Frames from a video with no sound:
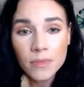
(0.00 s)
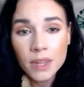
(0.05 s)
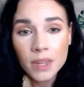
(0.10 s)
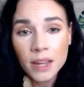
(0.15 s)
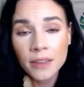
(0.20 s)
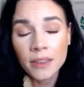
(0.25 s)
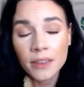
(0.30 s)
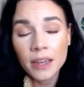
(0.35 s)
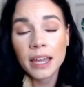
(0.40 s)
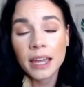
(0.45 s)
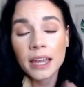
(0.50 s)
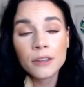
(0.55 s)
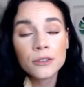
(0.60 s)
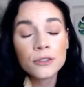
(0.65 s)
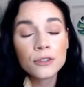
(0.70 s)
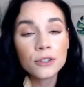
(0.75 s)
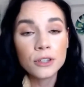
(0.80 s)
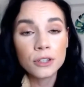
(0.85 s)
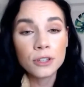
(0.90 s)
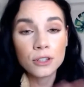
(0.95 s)
the
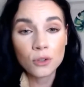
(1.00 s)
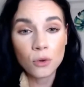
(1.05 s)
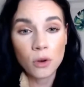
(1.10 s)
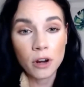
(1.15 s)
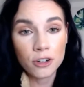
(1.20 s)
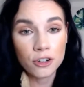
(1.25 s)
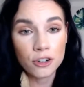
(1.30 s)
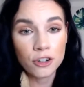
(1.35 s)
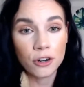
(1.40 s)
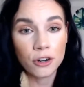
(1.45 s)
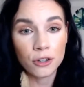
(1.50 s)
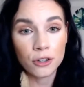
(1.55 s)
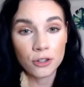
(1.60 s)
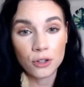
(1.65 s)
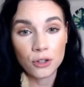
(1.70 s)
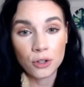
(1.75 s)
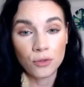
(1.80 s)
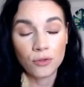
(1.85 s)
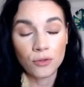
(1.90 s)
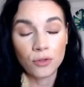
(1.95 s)
answer to this question is
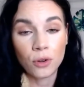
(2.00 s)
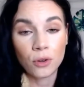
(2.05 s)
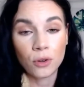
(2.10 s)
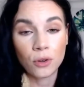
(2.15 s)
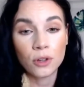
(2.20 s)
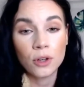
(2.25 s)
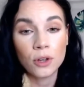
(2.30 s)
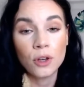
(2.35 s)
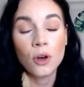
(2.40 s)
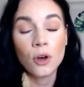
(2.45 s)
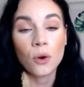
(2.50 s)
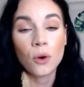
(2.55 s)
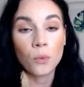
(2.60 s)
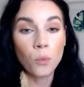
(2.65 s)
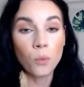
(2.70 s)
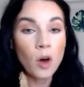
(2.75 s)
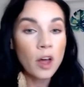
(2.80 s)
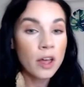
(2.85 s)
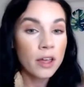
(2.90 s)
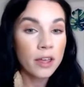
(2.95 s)
twofold.
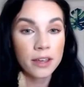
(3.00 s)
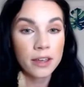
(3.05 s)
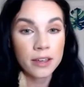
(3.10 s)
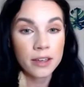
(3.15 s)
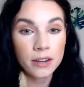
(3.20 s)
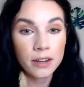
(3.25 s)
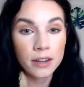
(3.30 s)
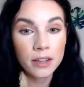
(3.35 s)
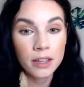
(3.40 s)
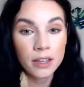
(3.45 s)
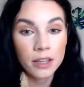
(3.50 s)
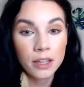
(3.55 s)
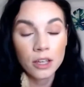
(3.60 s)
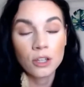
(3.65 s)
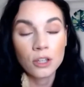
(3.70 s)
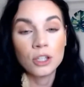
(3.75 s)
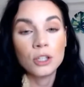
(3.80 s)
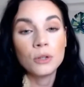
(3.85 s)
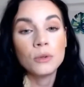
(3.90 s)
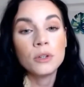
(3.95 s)
One,
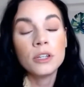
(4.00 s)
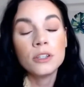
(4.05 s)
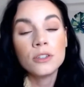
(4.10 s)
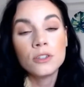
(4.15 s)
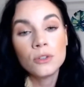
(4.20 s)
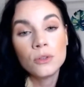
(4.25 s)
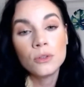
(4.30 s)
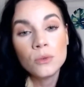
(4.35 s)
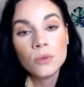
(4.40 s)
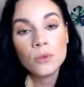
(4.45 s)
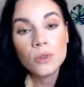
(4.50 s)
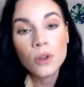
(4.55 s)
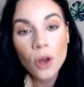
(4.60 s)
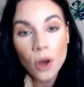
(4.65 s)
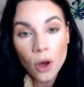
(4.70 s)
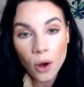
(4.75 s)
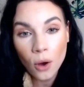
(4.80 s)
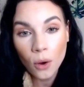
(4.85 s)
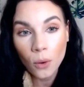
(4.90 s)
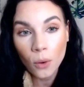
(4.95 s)
you need to
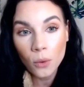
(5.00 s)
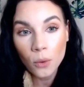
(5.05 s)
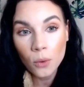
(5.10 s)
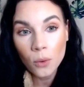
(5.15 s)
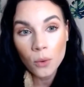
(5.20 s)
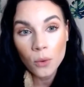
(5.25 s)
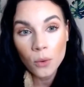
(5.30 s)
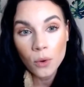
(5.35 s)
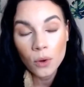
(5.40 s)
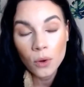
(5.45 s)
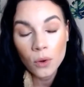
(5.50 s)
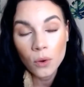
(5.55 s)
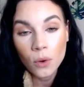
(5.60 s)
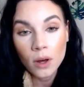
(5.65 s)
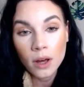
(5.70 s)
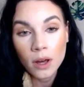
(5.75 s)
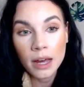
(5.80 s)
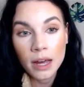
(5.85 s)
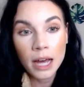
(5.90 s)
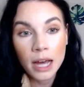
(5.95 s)
know
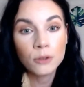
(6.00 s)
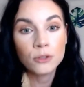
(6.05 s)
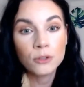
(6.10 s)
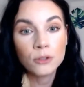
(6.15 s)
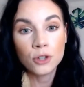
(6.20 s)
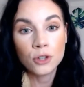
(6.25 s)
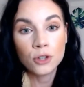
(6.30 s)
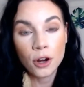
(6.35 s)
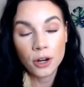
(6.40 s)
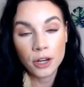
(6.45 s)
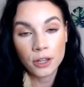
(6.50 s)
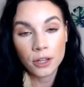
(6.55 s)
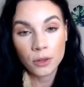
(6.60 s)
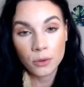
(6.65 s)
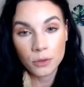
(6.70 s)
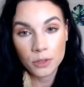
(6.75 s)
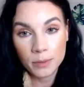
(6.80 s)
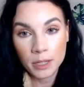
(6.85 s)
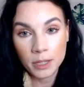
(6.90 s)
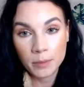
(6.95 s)
how to target
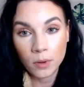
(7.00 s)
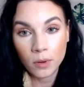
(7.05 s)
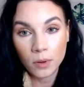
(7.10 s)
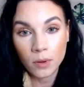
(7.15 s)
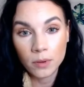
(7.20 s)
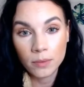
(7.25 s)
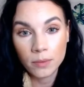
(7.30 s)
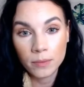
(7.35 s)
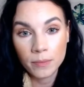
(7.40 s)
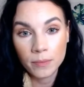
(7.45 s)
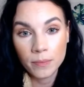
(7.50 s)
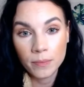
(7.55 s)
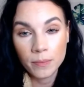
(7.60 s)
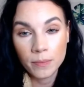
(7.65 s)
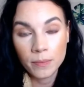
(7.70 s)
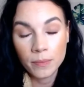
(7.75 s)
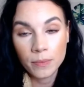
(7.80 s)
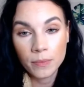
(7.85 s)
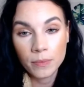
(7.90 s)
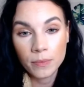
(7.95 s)
those people,
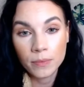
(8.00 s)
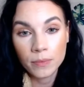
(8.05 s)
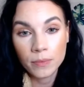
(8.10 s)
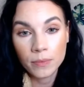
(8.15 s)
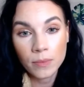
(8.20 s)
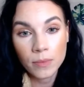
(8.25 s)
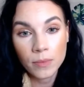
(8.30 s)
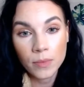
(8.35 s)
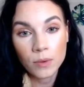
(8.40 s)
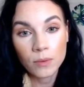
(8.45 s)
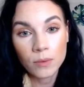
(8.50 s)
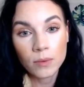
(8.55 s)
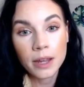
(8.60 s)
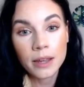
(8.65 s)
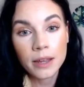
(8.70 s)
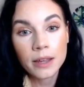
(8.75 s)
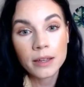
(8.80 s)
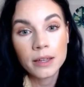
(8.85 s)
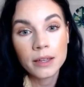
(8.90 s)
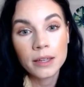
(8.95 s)

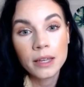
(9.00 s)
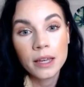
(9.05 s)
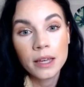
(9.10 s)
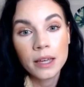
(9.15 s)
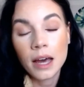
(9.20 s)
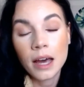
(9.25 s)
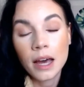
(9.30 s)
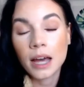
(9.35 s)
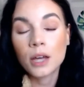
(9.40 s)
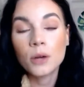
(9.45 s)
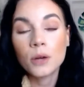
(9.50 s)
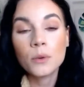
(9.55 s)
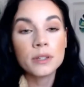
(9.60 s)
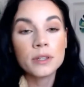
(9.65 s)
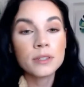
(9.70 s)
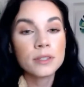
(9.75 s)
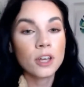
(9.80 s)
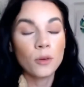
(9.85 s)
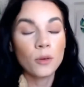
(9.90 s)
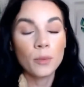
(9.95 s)
right? I
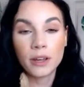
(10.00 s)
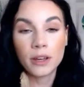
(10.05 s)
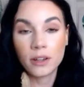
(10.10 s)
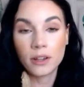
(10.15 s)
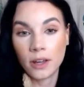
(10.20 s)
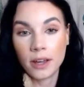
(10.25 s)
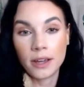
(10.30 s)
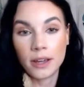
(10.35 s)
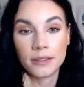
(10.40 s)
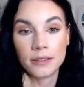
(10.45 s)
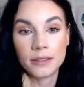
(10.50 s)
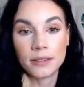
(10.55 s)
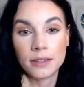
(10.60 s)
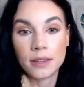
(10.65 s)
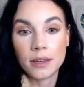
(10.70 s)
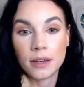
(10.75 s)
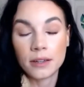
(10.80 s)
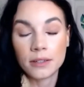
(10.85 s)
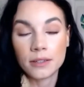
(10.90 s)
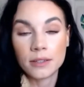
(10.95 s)
always tell my clients
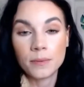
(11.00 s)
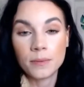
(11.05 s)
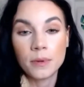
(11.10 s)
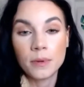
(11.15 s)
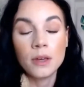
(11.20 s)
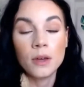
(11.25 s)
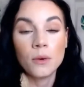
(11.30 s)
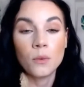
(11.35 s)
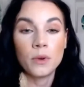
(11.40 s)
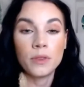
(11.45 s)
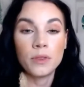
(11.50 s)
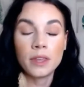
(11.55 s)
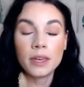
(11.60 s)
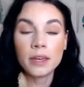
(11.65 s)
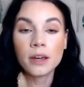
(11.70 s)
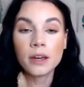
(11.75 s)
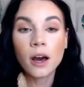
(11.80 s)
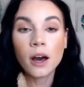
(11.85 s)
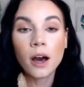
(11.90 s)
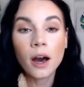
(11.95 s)
this. When
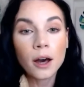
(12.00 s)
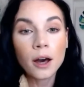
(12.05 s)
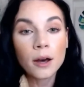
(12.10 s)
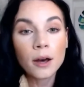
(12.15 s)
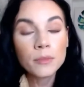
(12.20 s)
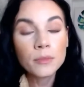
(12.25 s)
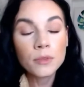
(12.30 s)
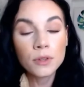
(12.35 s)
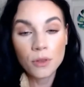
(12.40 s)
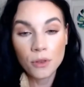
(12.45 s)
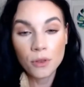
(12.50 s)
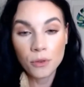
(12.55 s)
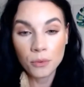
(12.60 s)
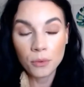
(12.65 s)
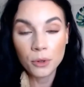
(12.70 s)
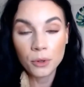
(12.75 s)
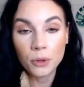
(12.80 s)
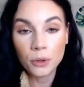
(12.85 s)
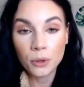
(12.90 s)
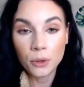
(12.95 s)
they come
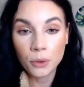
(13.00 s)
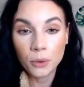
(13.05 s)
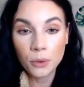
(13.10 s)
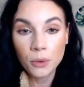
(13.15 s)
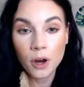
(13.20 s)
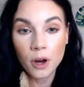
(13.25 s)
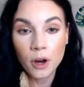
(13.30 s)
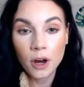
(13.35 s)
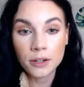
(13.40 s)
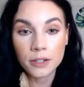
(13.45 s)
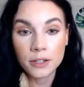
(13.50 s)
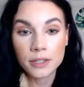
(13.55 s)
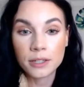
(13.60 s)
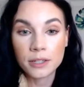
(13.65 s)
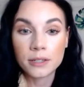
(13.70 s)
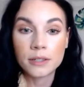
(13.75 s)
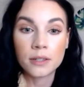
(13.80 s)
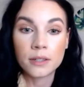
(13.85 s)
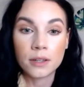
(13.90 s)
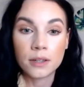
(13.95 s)
through our
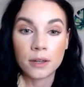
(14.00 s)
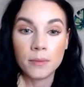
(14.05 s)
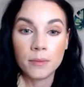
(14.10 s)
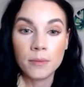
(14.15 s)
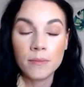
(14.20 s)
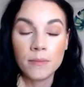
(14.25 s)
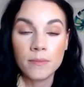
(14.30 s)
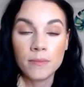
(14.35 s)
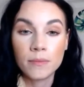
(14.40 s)
system,